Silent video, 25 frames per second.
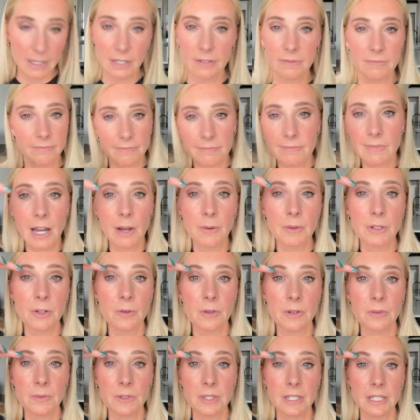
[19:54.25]
but I would
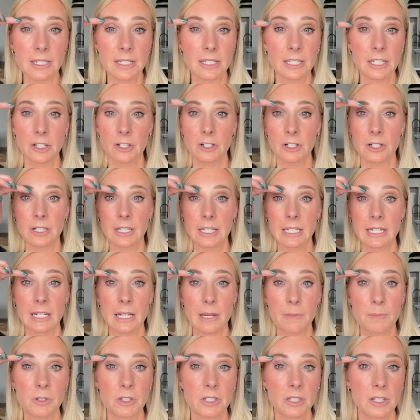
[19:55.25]
go in with concealer, clean
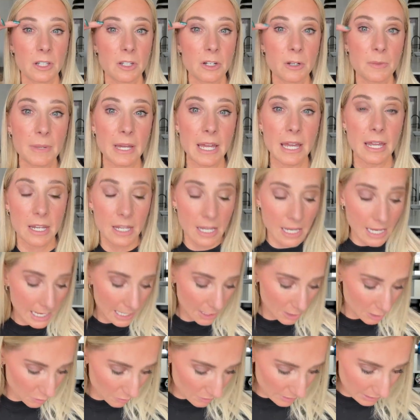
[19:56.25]
it up just a little bit.
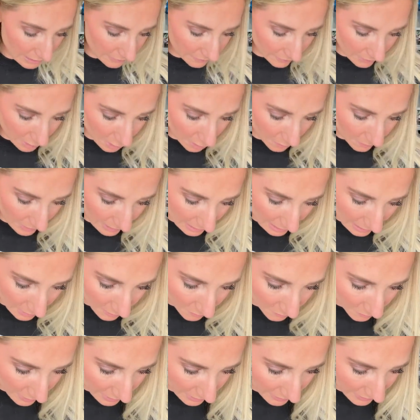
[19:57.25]
You could even go
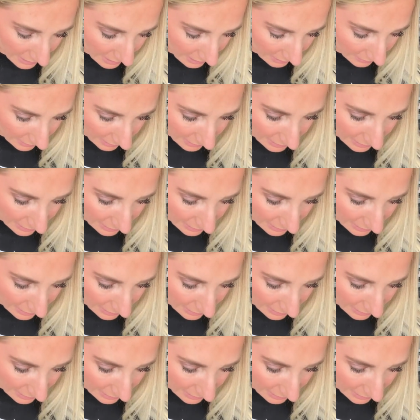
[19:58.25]
in with a